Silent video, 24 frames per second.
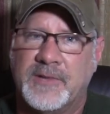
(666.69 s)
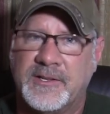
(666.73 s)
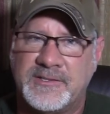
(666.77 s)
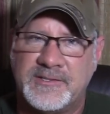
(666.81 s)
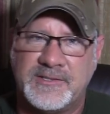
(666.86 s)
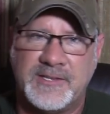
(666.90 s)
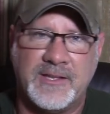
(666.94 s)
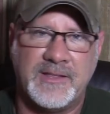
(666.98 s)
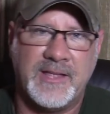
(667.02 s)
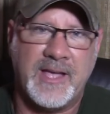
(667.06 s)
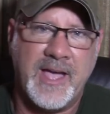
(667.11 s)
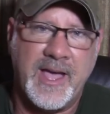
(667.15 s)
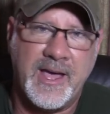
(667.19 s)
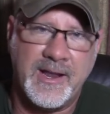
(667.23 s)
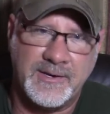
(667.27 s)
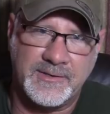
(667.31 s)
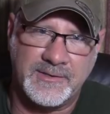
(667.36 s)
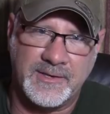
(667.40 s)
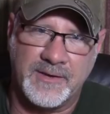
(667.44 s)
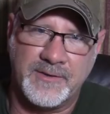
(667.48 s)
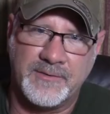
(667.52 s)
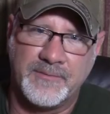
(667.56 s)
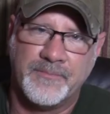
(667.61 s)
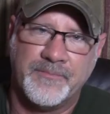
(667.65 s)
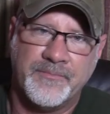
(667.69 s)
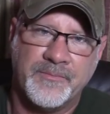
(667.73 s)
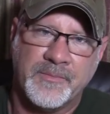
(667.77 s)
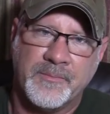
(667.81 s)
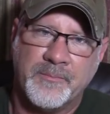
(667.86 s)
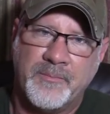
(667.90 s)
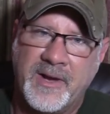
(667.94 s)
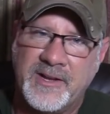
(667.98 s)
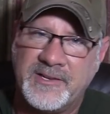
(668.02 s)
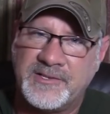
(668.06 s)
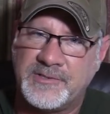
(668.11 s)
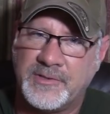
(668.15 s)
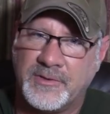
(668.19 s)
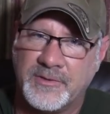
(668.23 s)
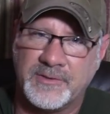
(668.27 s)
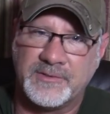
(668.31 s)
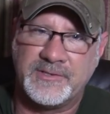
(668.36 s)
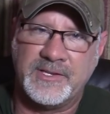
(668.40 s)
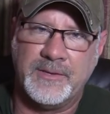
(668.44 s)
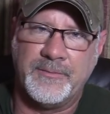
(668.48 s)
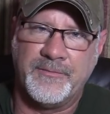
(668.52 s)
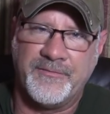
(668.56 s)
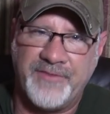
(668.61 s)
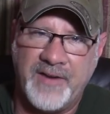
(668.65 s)
Let's say they had it done by solar
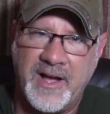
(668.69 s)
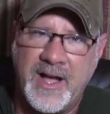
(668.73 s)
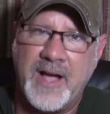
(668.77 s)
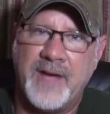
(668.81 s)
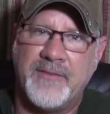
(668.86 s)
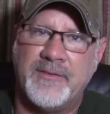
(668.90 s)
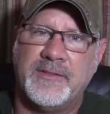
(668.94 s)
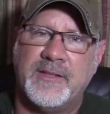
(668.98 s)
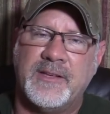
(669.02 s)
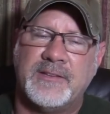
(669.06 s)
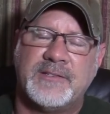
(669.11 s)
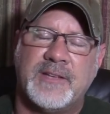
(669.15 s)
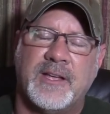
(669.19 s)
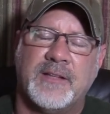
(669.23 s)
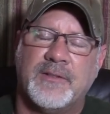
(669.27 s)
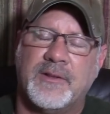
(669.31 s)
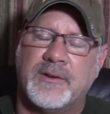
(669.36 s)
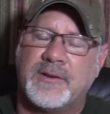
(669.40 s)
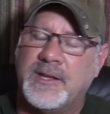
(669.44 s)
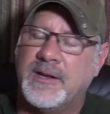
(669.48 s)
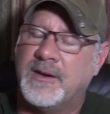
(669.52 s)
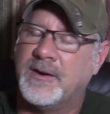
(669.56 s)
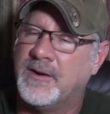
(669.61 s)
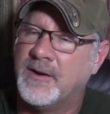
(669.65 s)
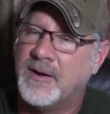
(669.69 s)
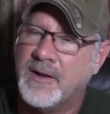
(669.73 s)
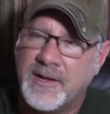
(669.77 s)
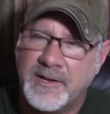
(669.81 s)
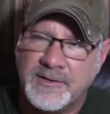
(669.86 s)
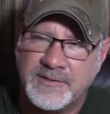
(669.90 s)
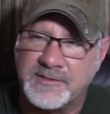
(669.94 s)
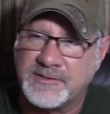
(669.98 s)
team 5 and they say, look here,